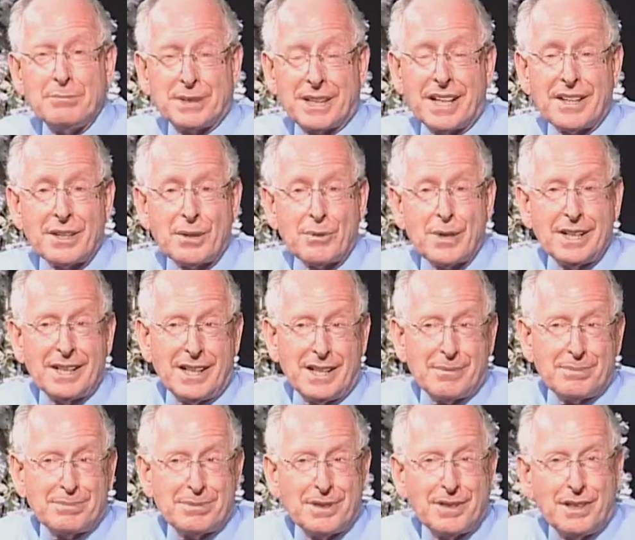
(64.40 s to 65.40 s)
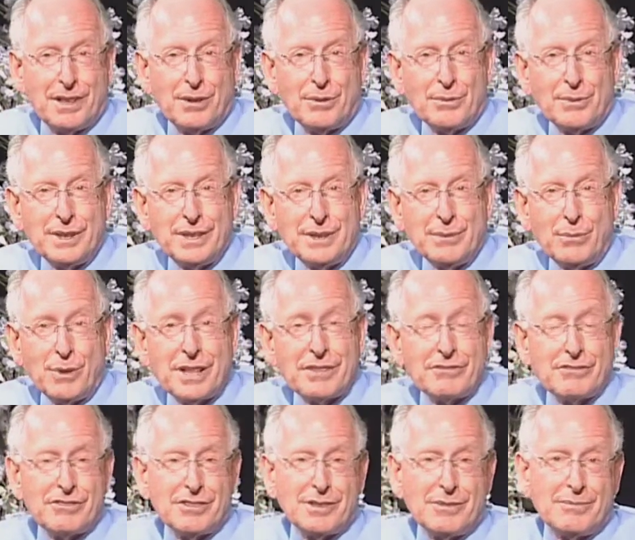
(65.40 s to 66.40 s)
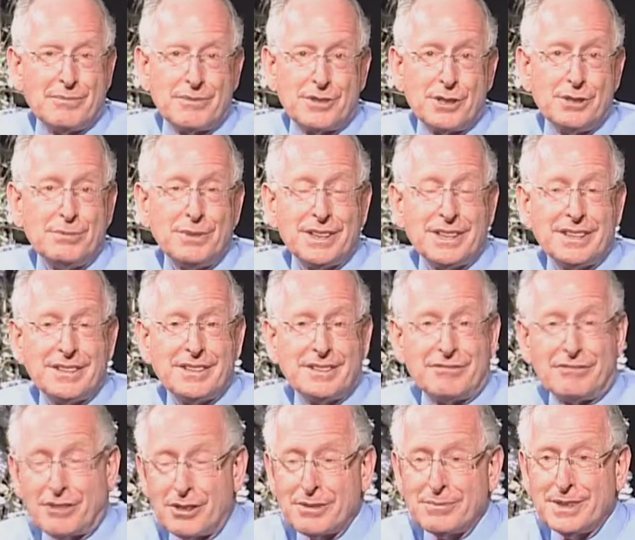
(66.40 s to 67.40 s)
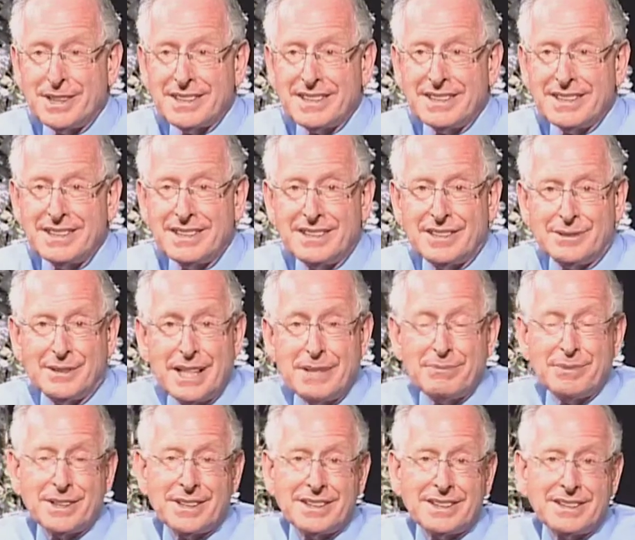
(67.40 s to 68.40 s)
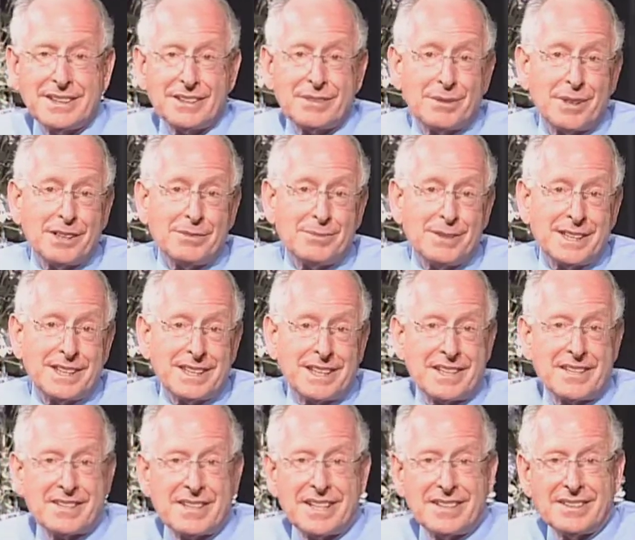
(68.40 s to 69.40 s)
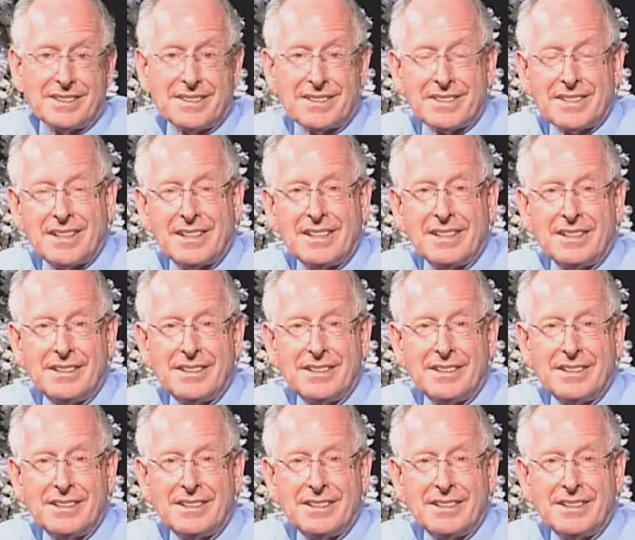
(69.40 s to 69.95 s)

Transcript: But on the way up, we went from two million to four million to eight million to twelve million in sales